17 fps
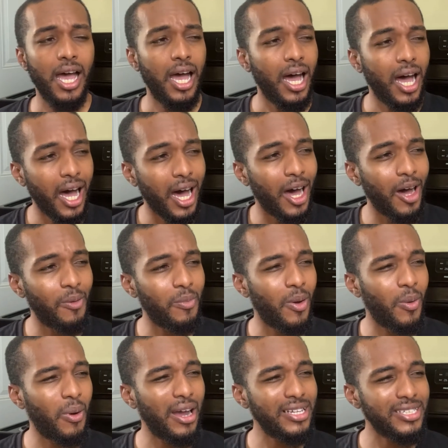
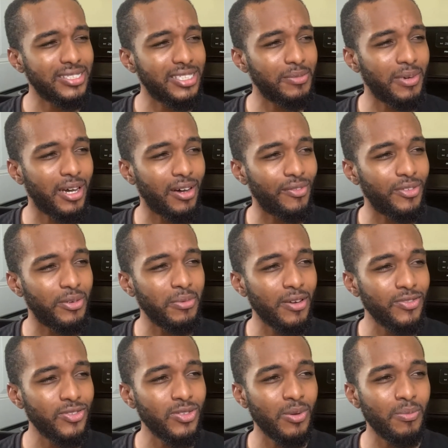What else do they have? They
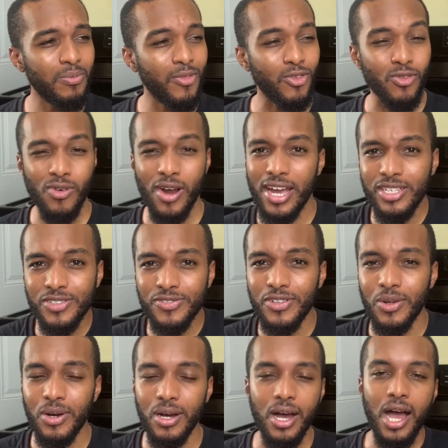have some rice
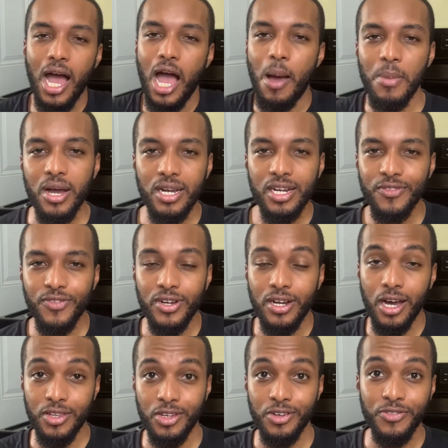flour, a bunch of different
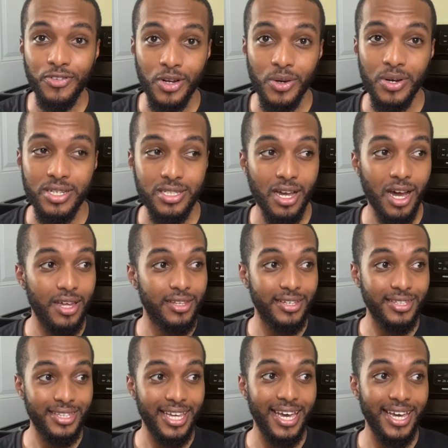other flours
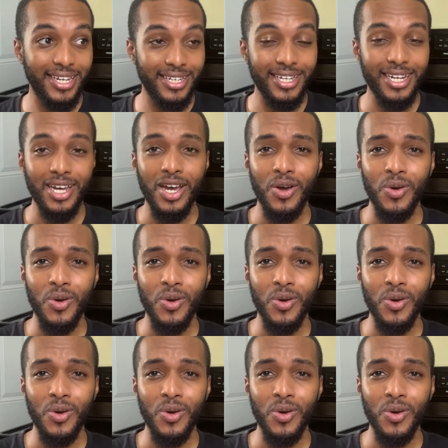other than